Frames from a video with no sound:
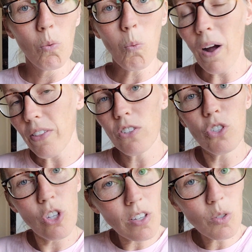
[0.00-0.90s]
why this
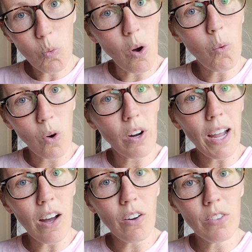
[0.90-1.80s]
just won't work
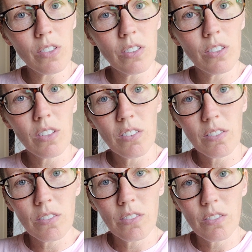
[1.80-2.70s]
out.
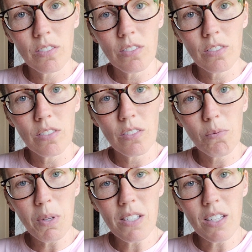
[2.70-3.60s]

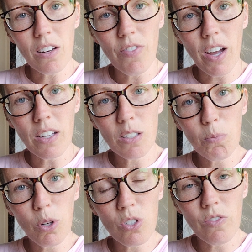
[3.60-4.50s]
Be steadfast,
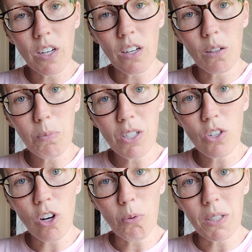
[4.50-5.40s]
persevere, be
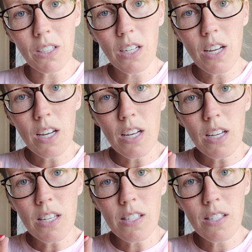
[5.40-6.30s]
determined.
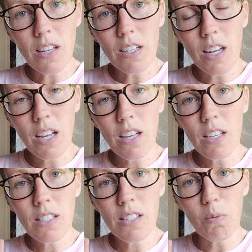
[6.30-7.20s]

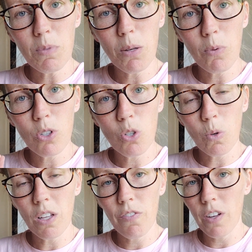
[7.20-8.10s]
Sunday, September
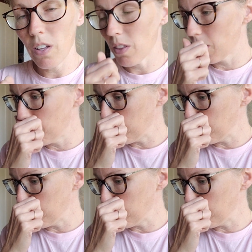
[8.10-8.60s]
25th.